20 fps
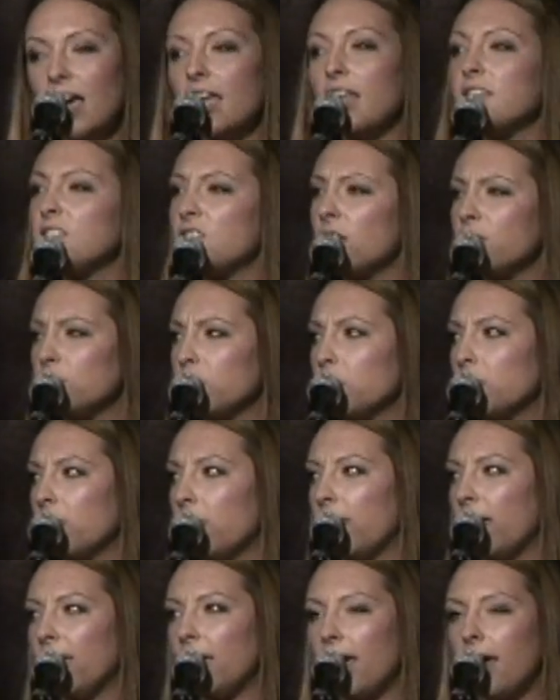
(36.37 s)
That's not true though.
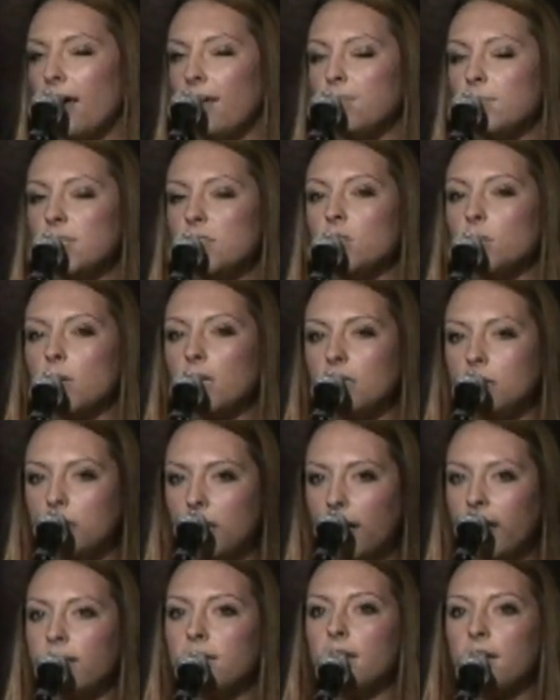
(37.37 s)
I have been doing a
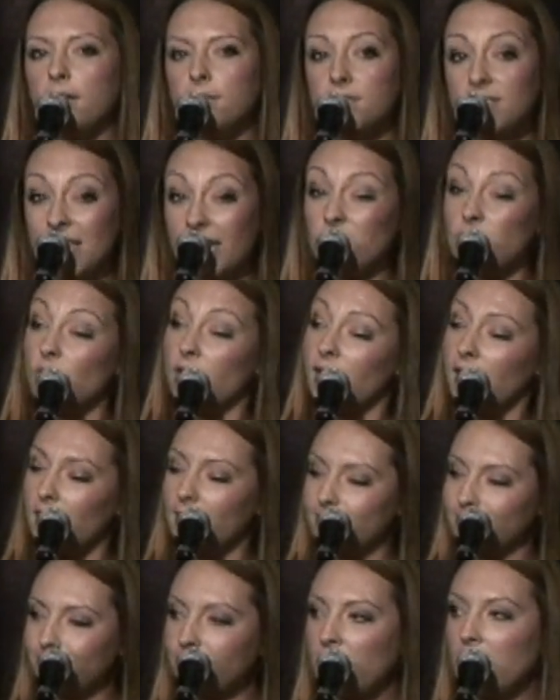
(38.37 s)
lot of day
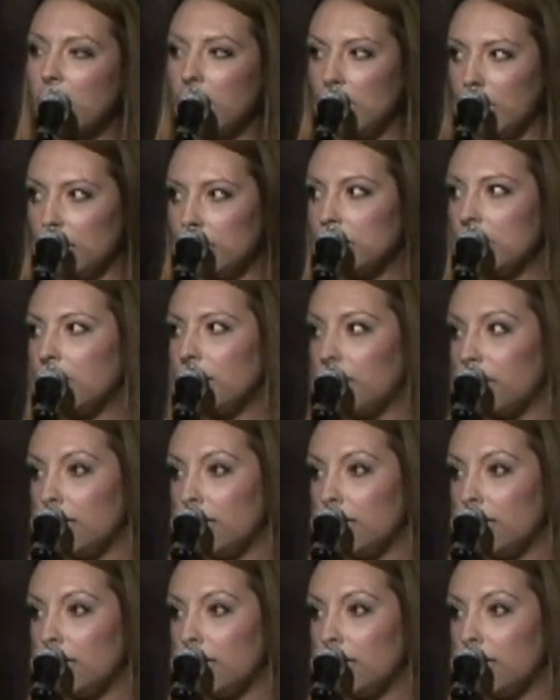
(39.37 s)
drinking and